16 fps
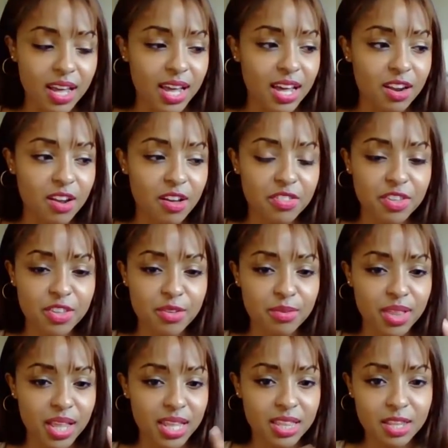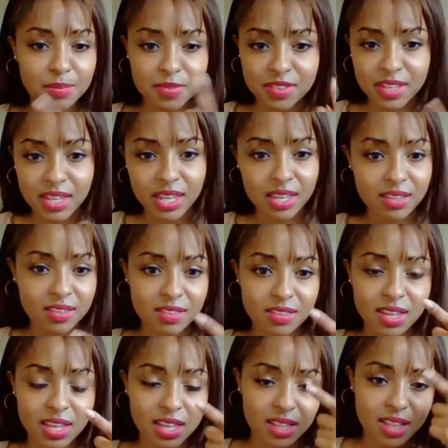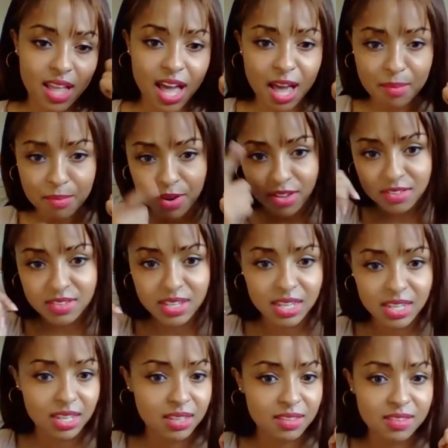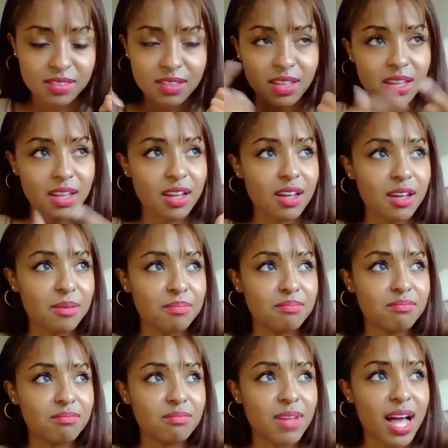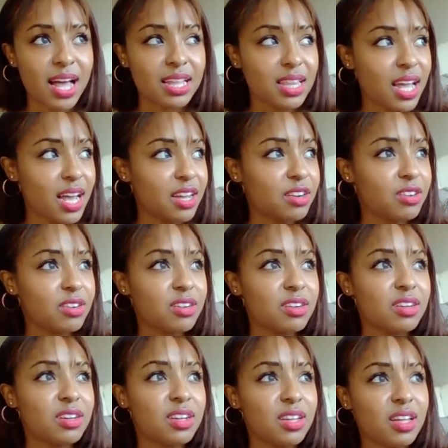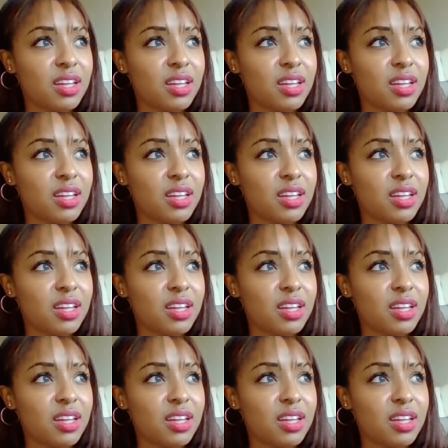I got all the cute like lipsticks and eyebrow tints, eyeliner.